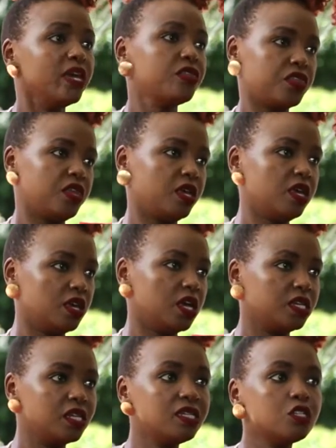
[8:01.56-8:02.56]
thing here,
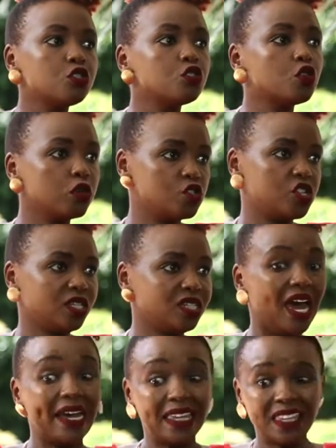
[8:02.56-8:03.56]
and this is not just a